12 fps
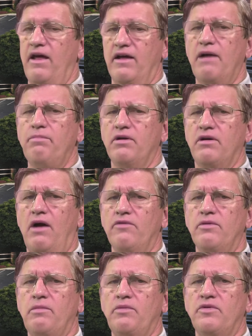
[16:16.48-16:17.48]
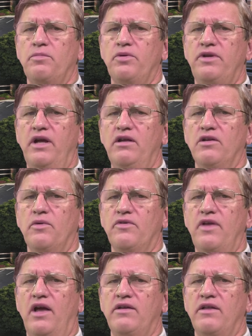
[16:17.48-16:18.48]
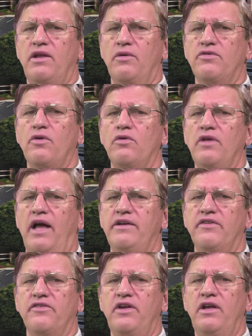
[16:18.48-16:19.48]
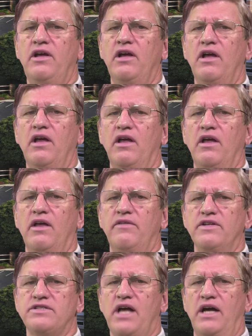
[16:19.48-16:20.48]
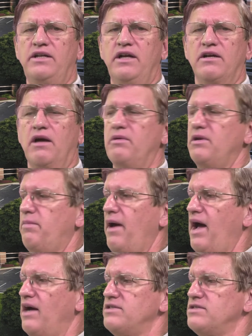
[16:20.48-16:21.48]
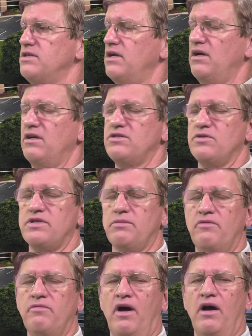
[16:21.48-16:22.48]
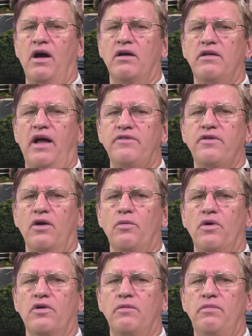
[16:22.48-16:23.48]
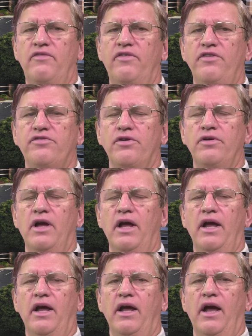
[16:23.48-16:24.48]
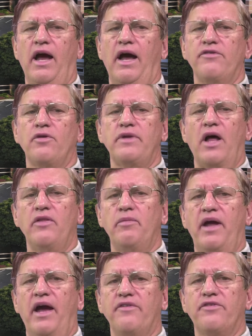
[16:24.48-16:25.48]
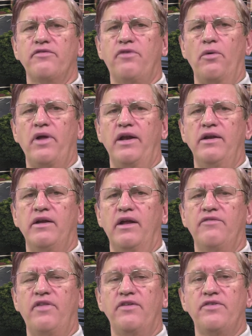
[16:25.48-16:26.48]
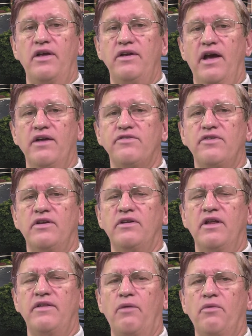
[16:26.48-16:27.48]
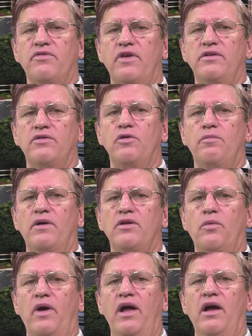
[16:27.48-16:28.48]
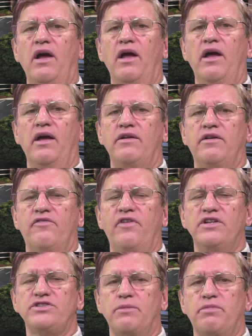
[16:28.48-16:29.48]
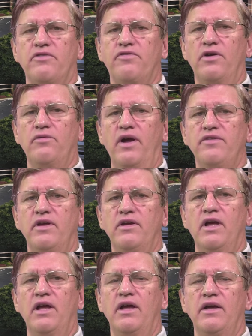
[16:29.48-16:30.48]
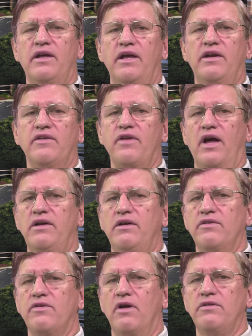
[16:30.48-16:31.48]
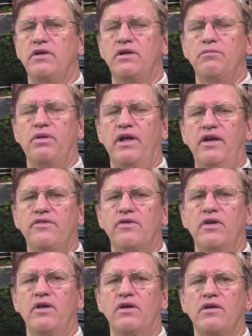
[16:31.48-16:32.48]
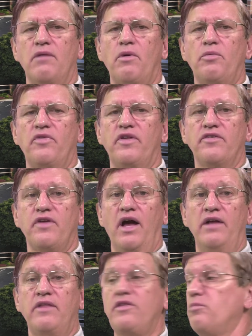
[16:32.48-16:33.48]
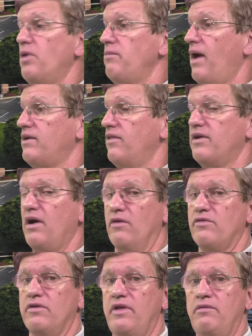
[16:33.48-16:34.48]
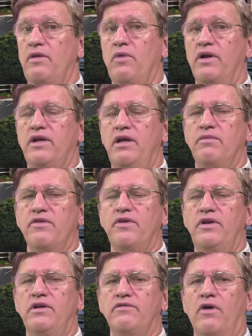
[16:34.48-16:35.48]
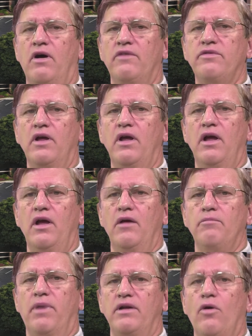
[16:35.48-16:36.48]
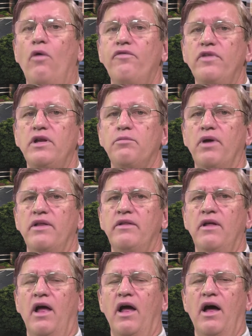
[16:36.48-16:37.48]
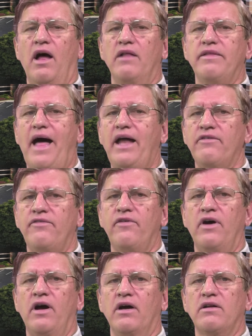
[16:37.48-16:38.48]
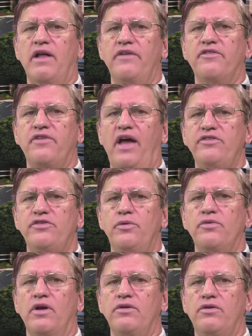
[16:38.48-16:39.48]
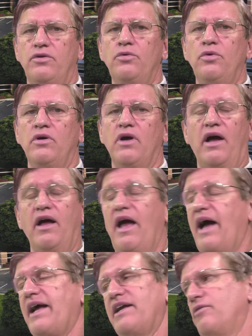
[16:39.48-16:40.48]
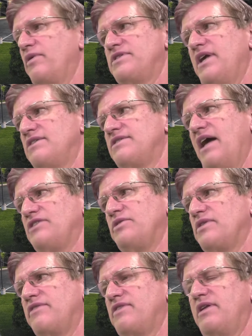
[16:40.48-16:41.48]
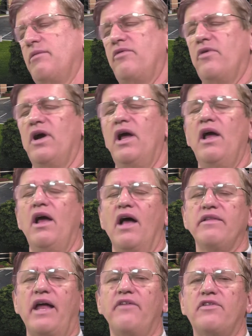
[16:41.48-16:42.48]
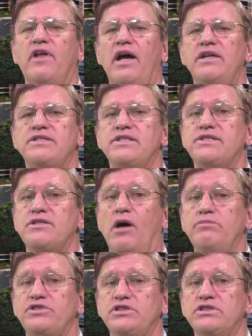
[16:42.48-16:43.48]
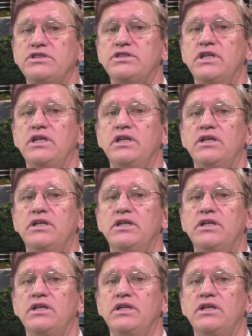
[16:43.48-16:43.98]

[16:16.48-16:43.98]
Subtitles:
A couple of council members in particular were saying that they were so glad to see this idea coming to pass. So some of Clyde's artwork could be featured. So now they'll be asked to vote on it, and if they say yes, then that will send the group on their way to finish up their fundraising, get a design consultant in place, come up with a design that they'll bring back to the council. They want to keep the city involved, but hopefully to bring a lot of Clyde's statues to, I got to quit saying statues, I've said that before, a lot of Clyde's sculptures